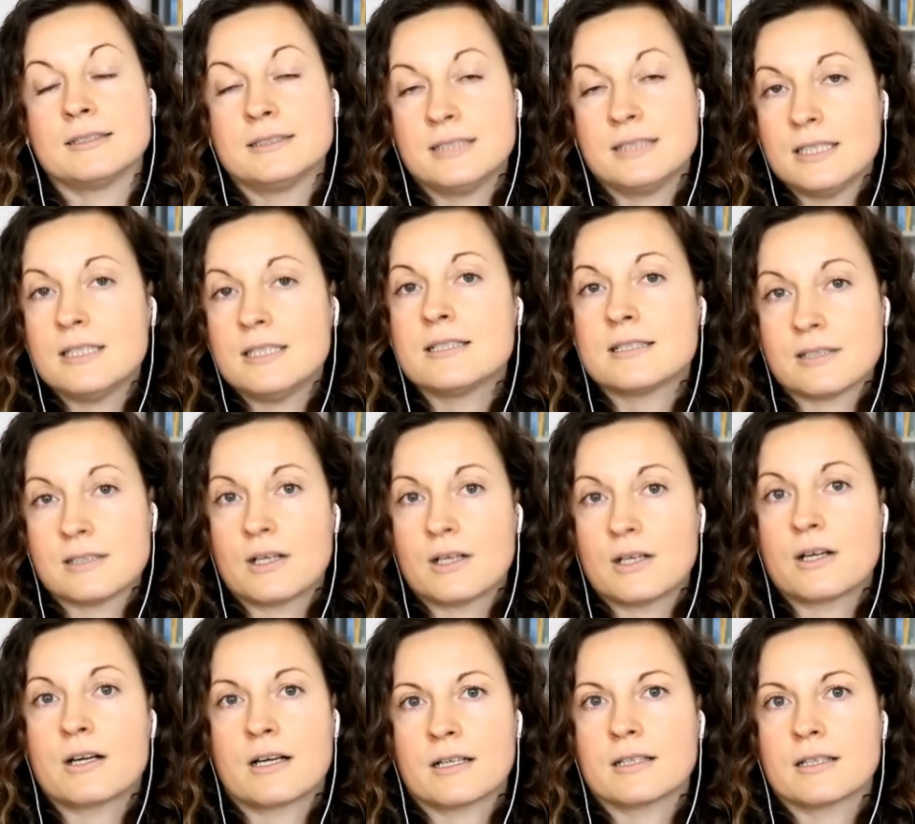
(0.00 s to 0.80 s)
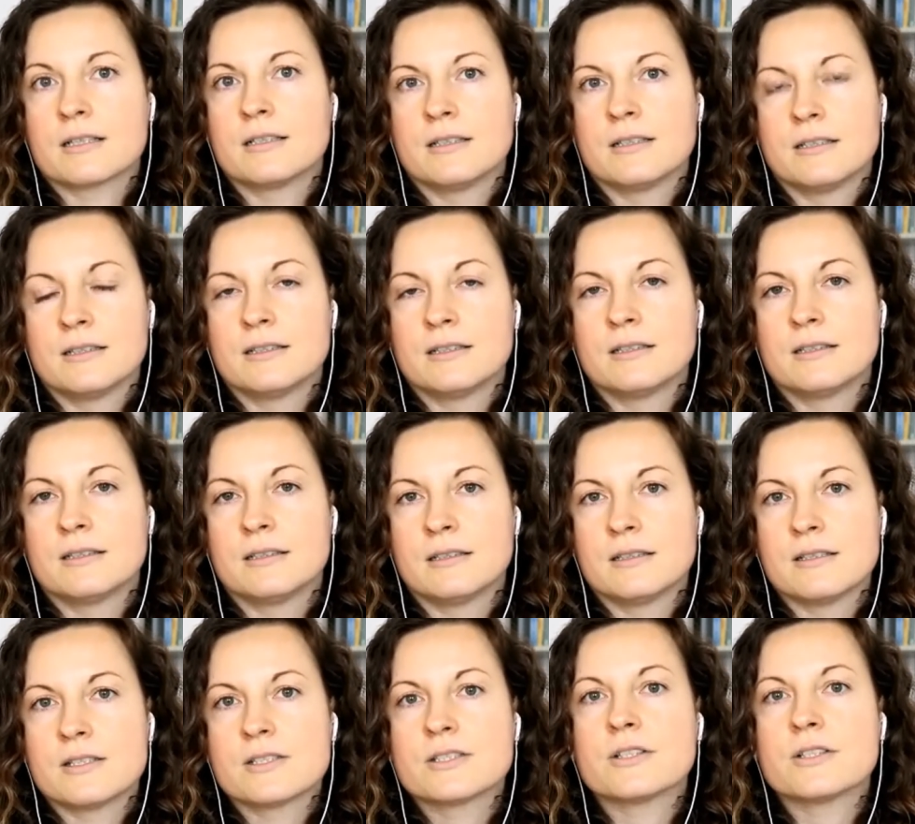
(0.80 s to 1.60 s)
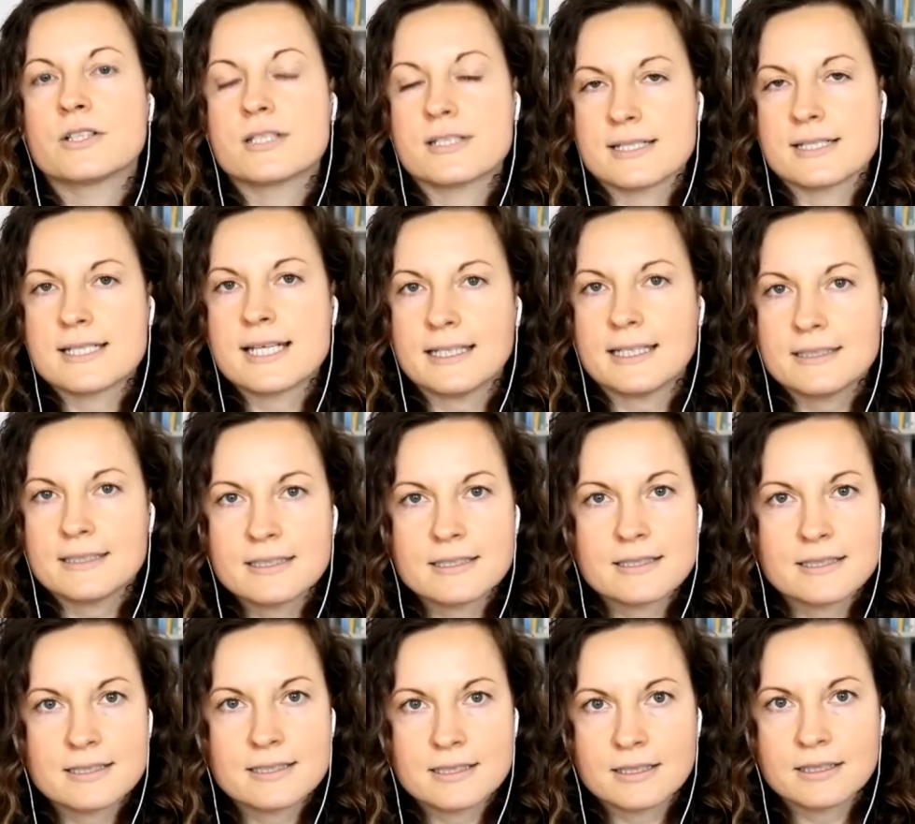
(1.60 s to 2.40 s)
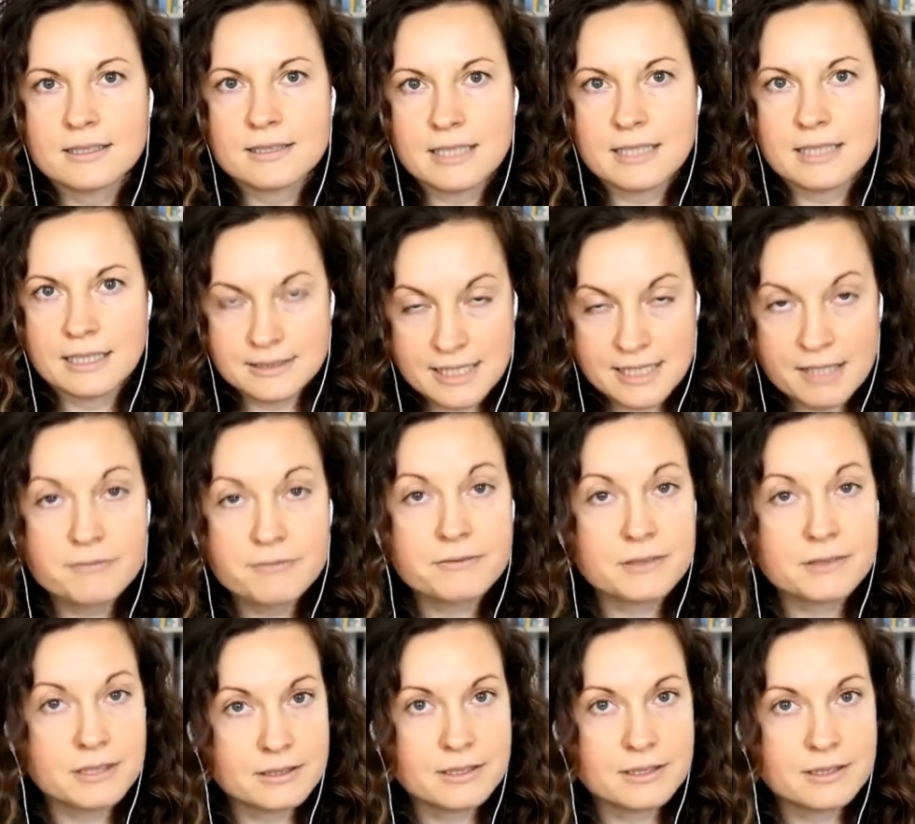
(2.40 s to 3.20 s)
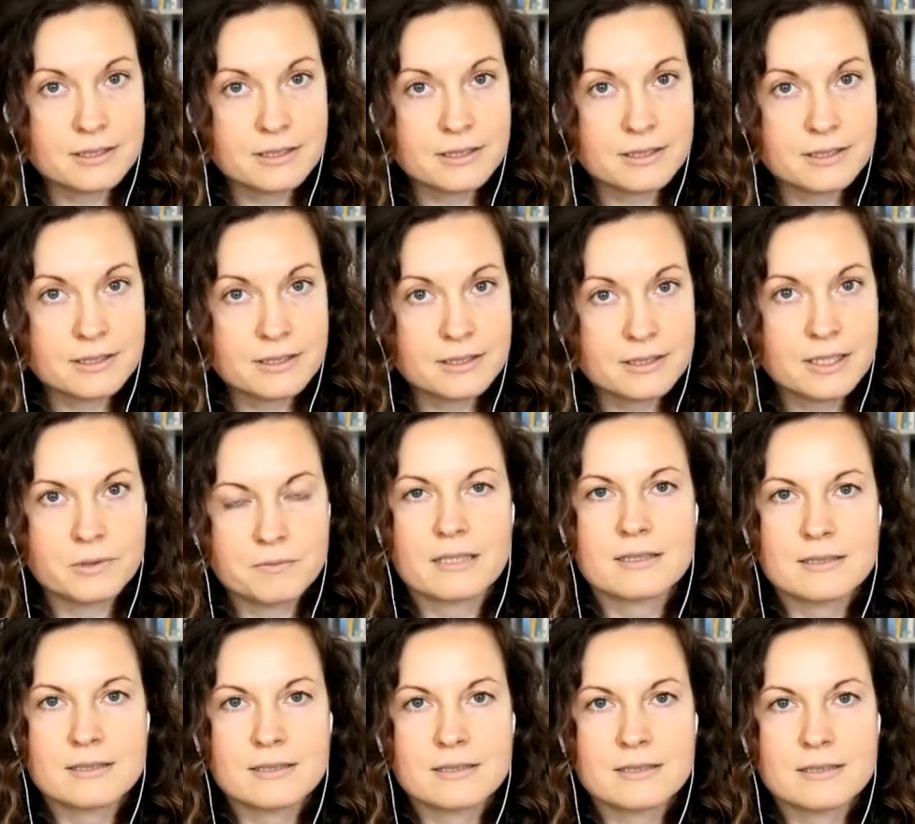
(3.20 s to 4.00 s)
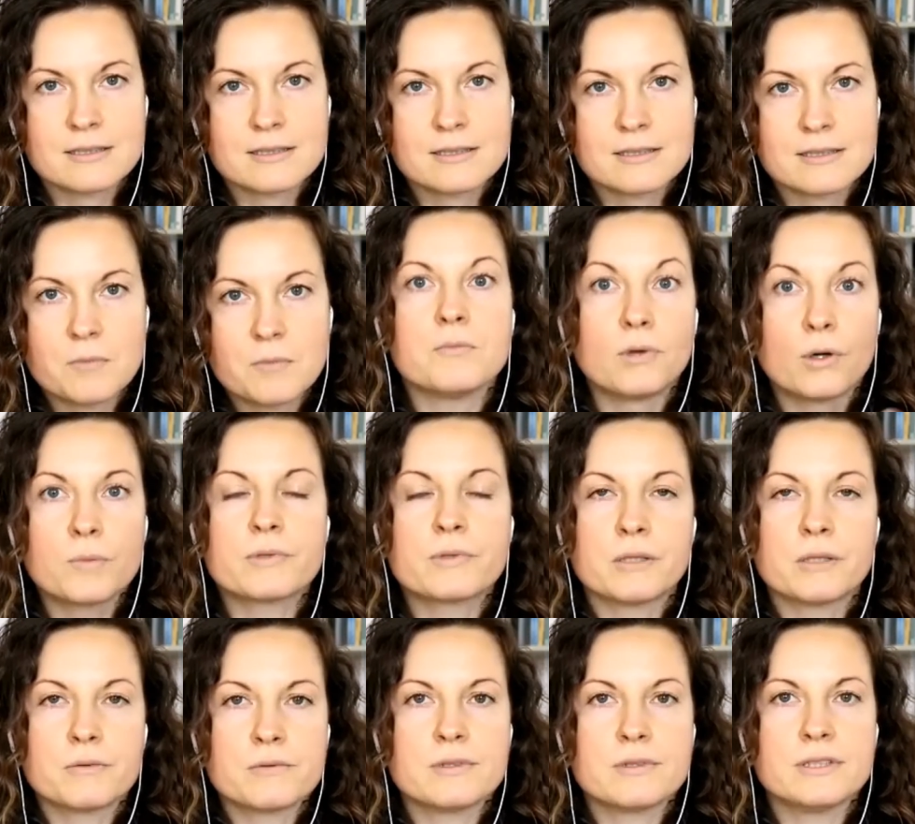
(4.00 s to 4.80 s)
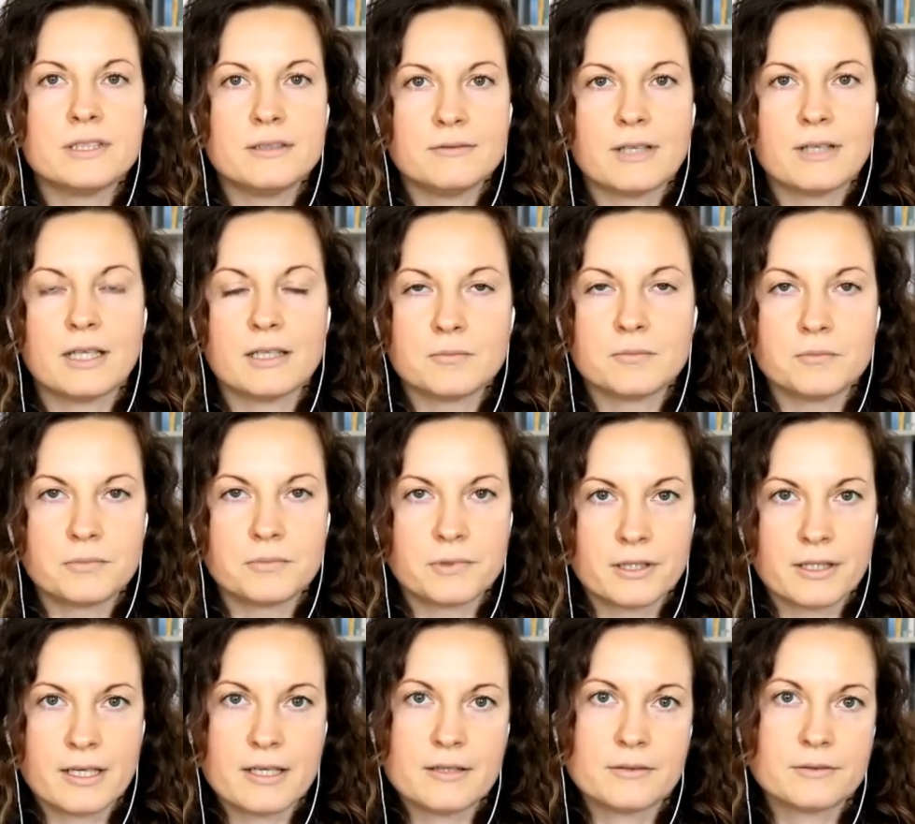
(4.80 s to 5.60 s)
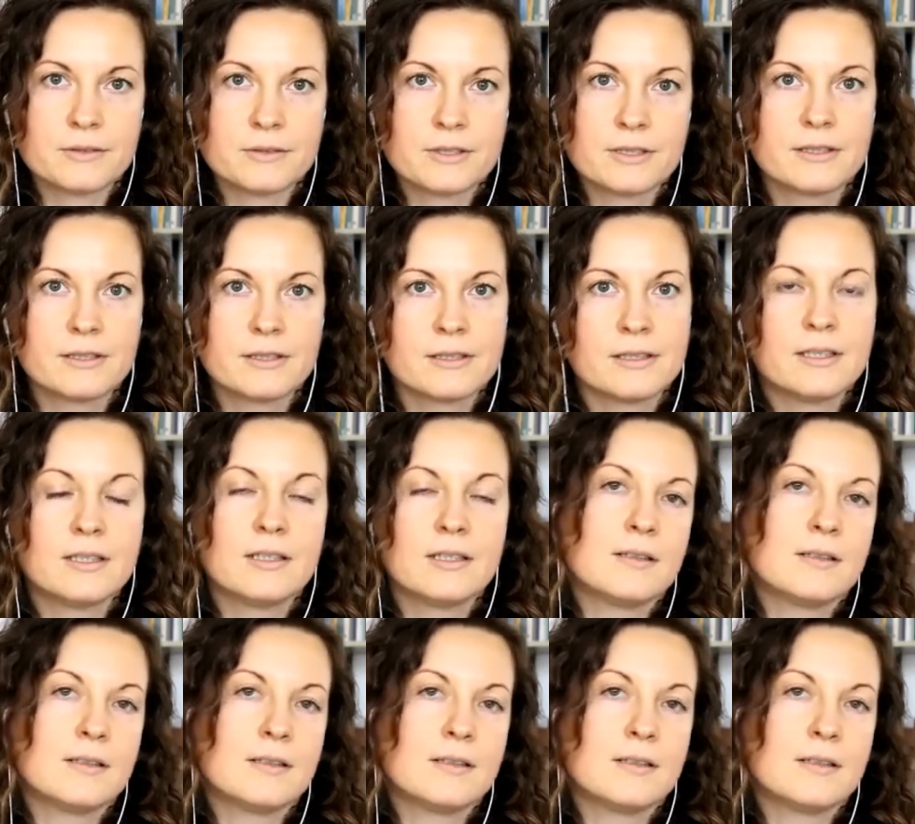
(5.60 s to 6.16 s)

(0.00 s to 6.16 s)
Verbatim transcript: Uh, these are certain tendencies that definitely would make someone more prone to develop burnout.